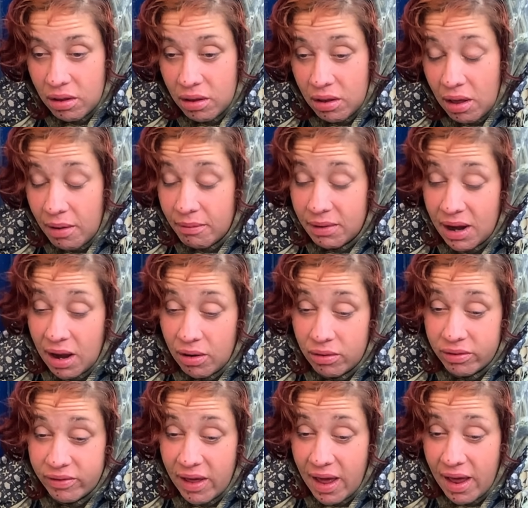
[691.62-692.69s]
I mean, not
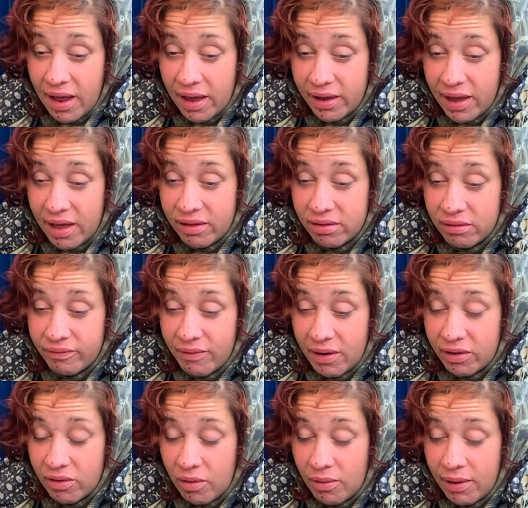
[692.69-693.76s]
only that, I guess if I
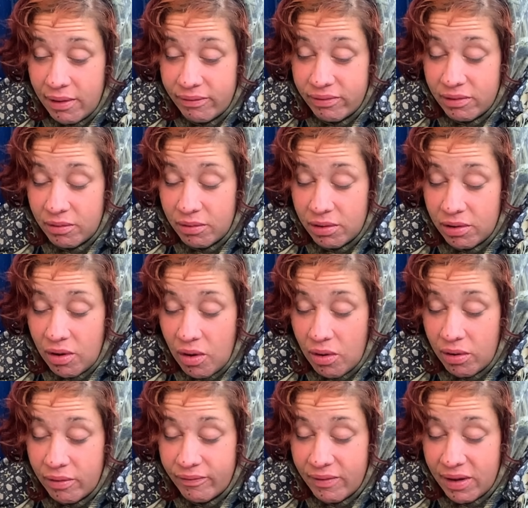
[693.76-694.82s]
don't have anywhere to go,
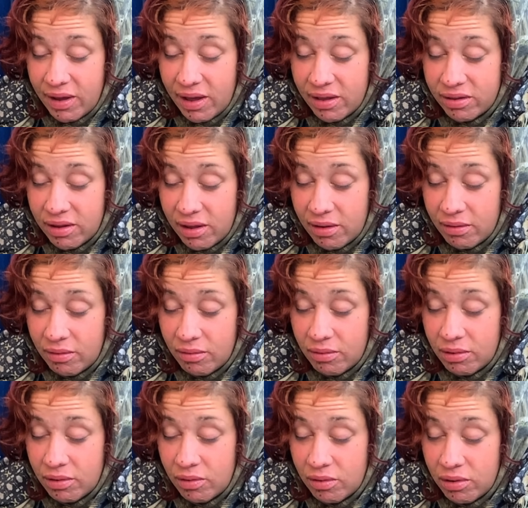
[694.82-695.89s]
or if I guess I don't
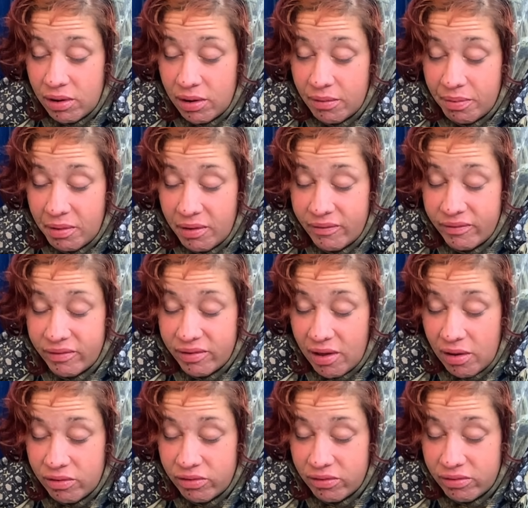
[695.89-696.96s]
want to go to like a pervert's
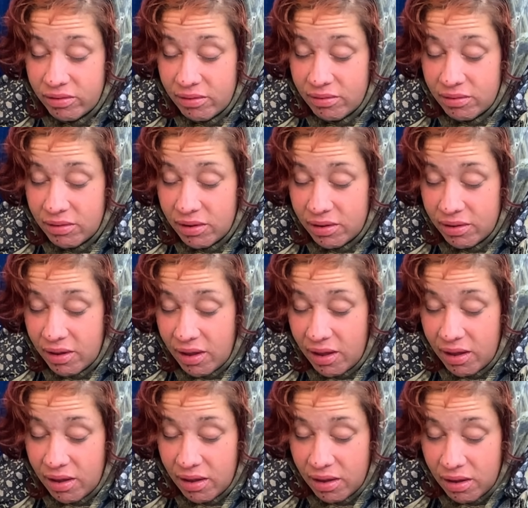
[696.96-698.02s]
house or something like
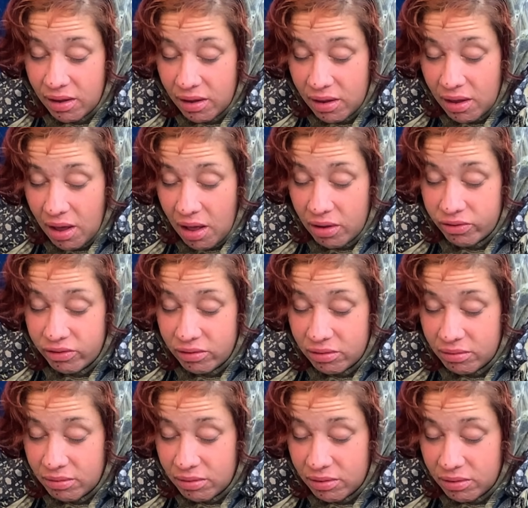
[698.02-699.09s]
that, I'll
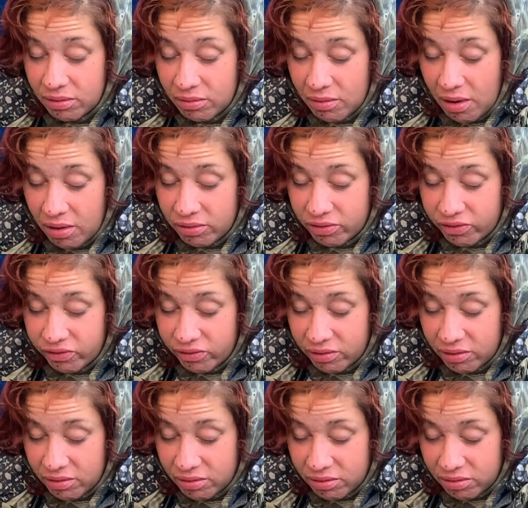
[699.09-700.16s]
just really walk the
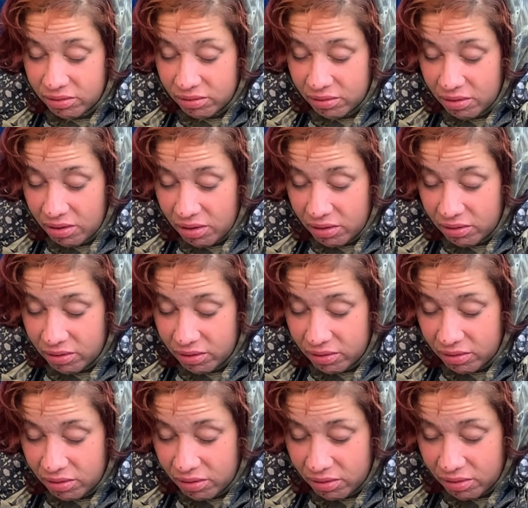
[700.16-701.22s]
streets all night
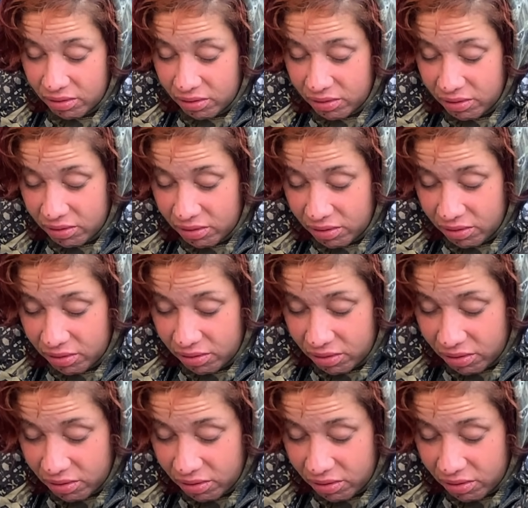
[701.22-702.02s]
long.